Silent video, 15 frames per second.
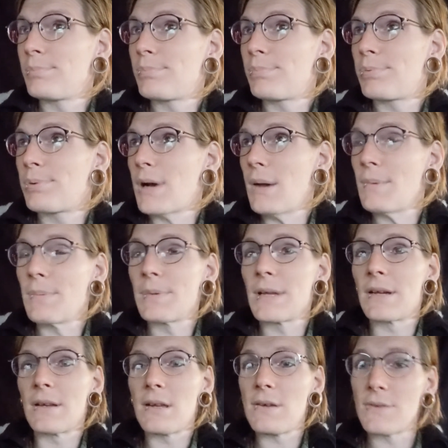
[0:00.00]
probably
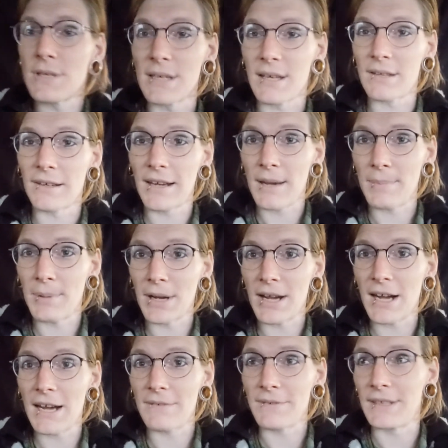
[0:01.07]
could use another cup of
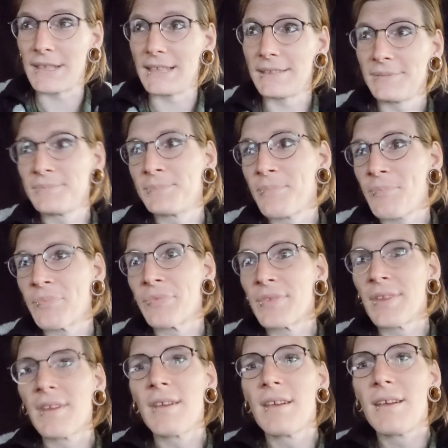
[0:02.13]
coffee.
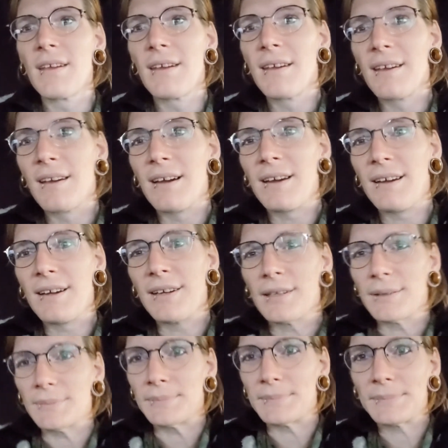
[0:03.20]

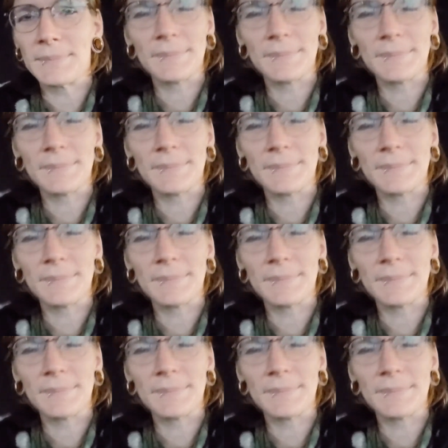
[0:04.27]
Um,